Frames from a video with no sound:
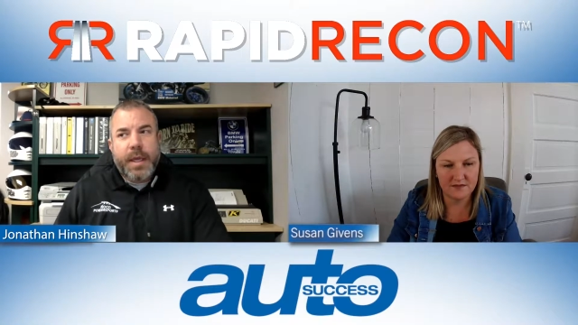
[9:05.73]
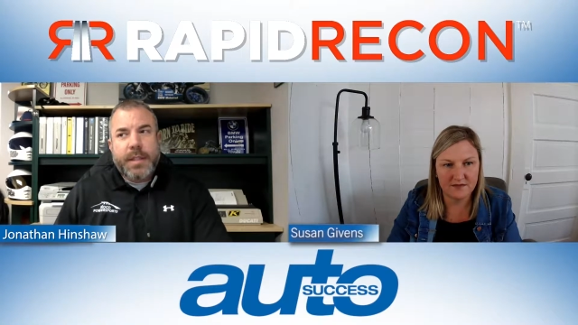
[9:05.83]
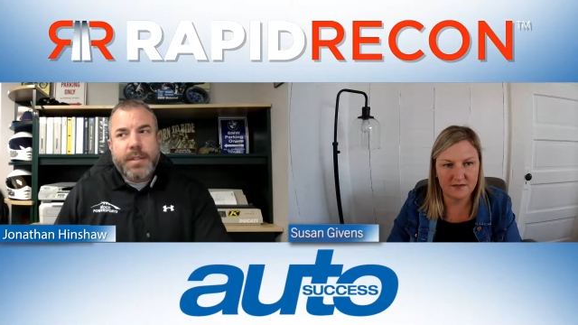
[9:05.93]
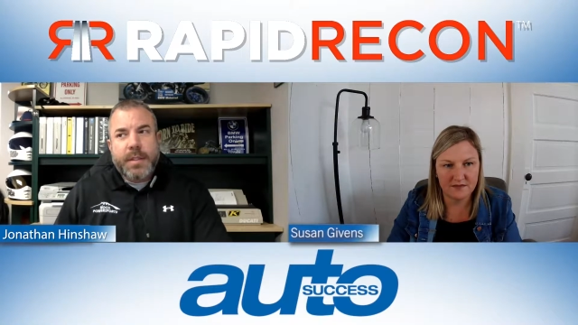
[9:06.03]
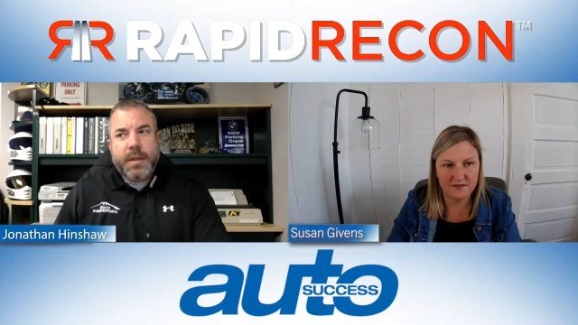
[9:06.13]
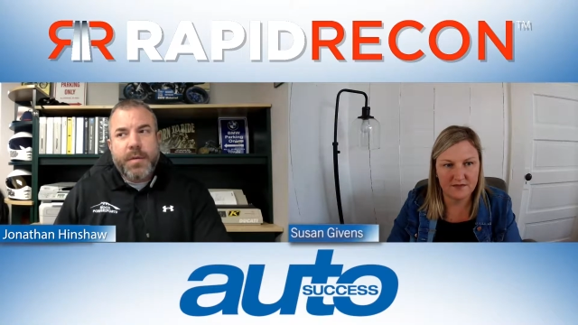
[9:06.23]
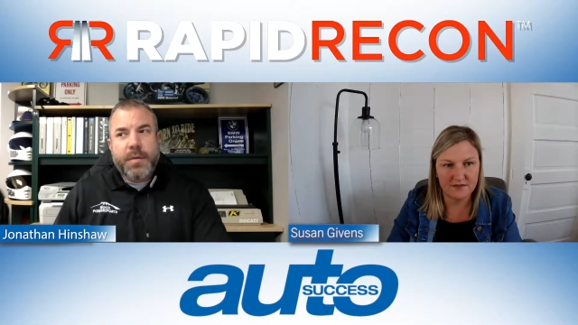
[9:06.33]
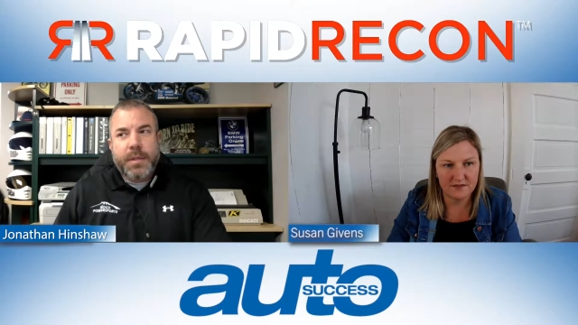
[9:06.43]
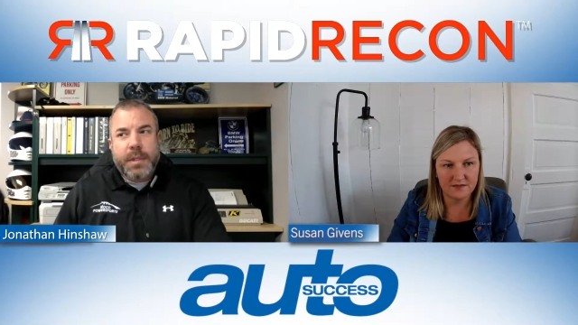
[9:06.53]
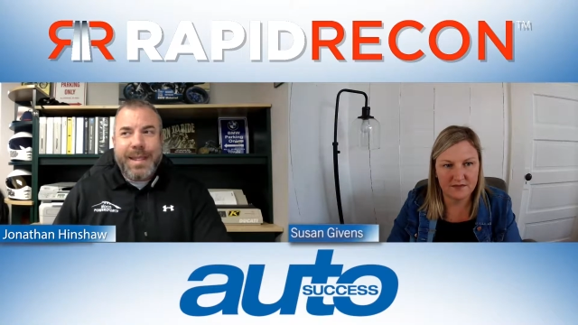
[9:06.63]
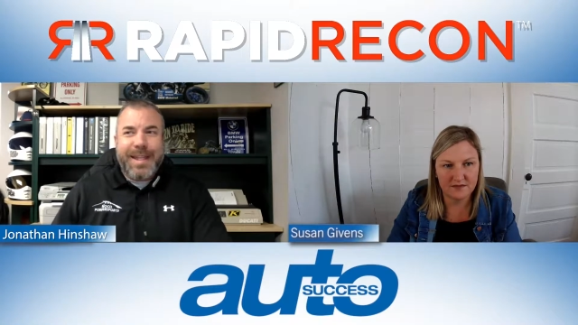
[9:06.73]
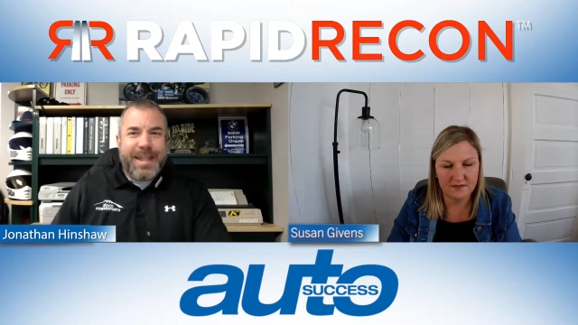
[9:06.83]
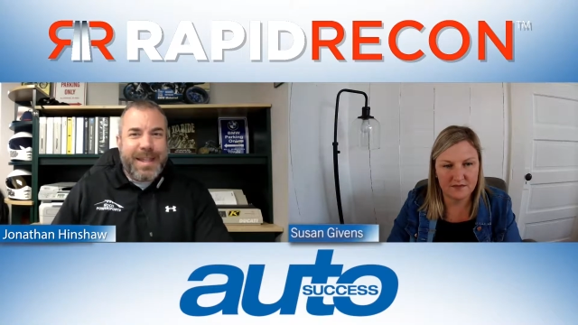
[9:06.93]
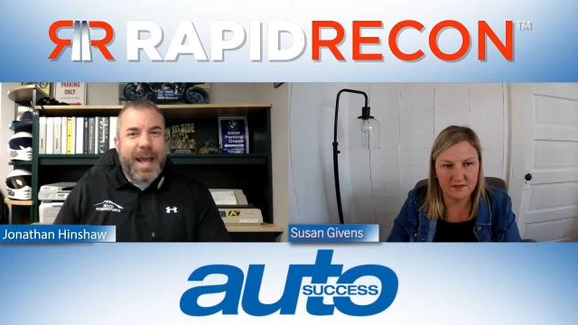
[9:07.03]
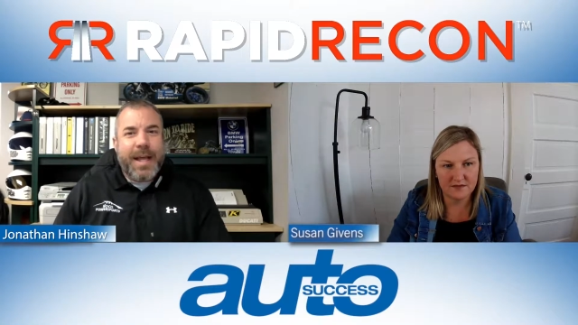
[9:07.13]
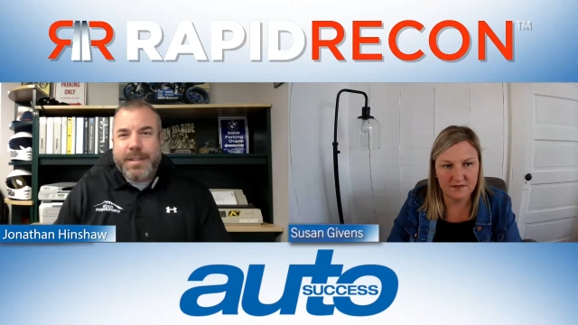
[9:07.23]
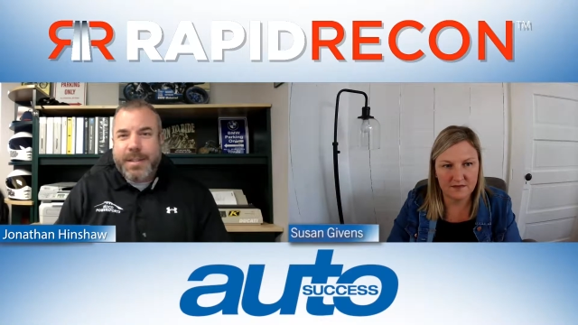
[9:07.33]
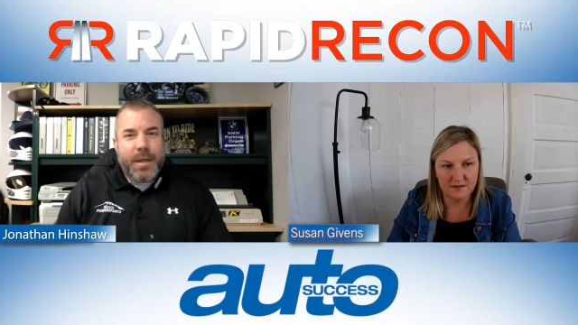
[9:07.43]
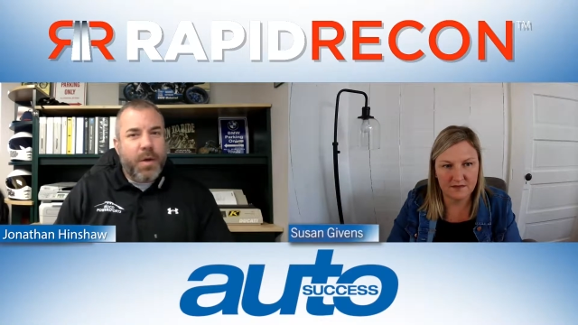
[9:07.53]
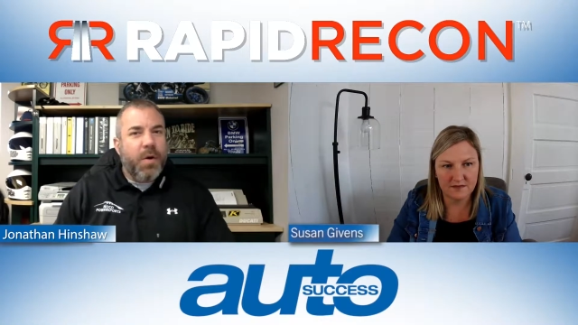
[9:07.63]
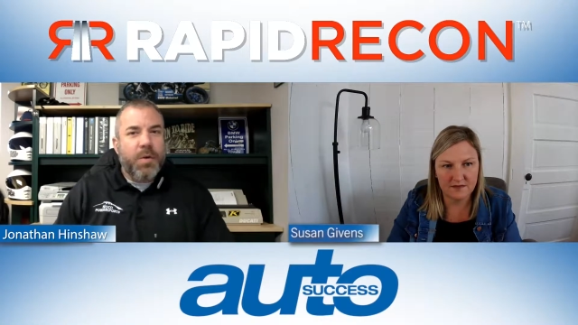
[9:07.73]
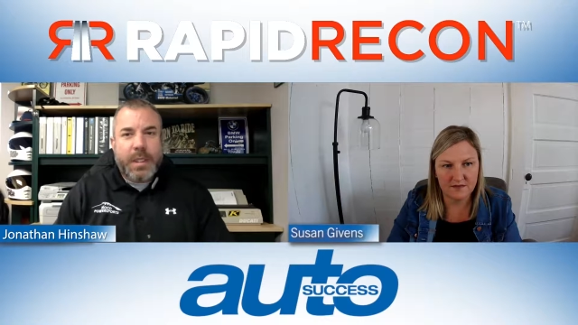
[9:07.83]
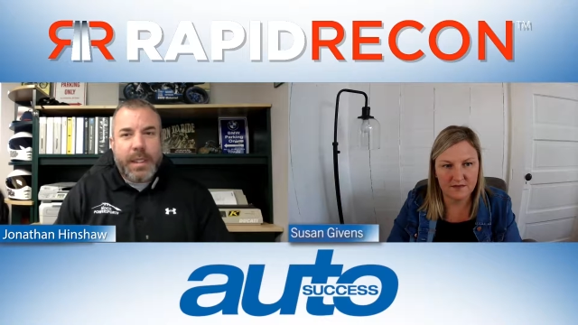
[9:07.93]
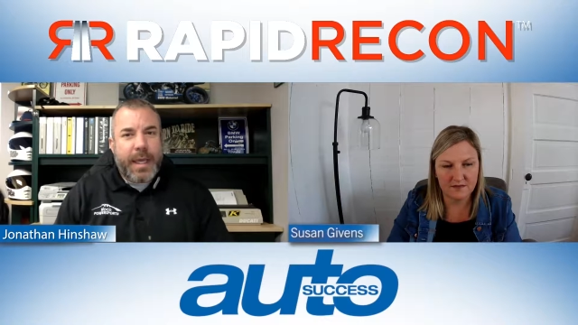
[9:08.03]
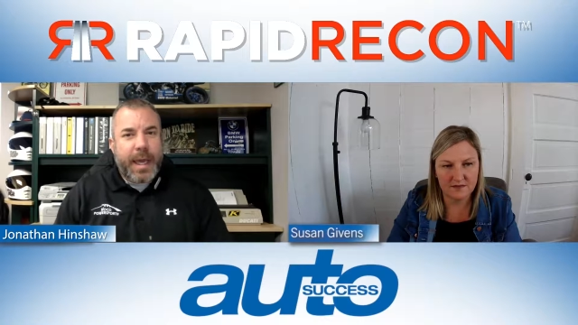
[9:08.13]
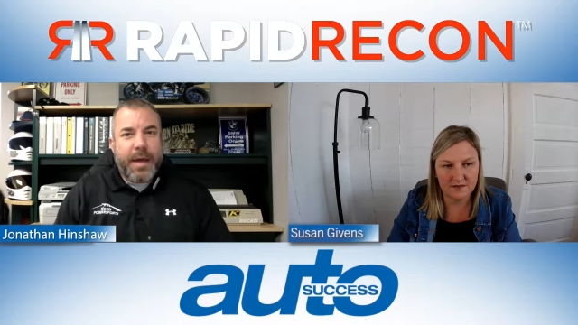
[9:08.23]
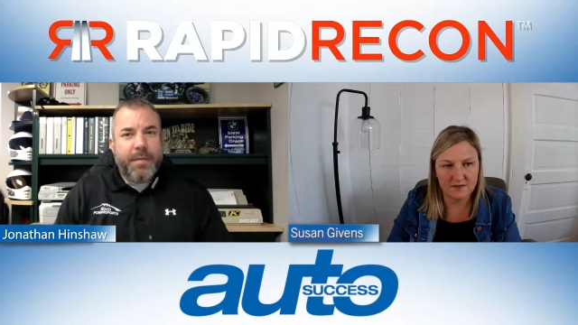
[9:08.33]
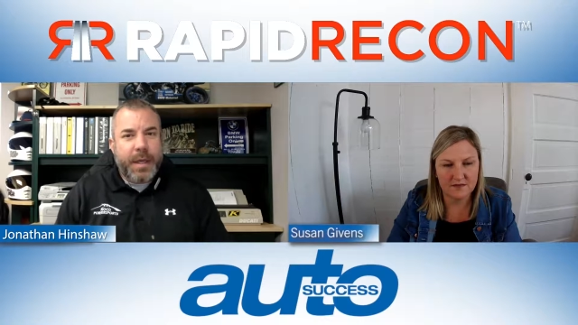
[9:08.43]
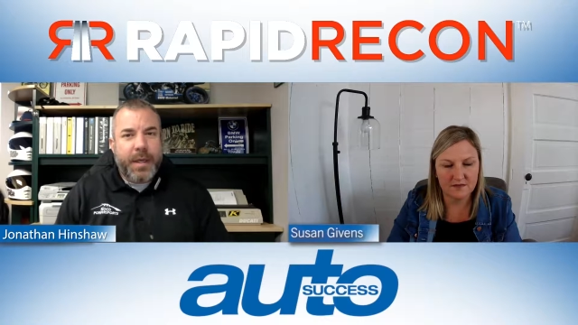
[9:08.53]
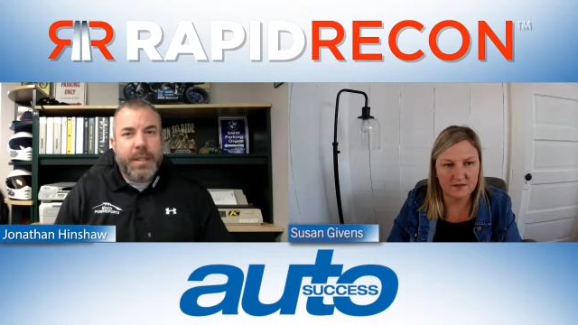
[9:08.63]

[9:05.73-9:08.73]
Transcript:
Speaker 1: and so that's the only caveat.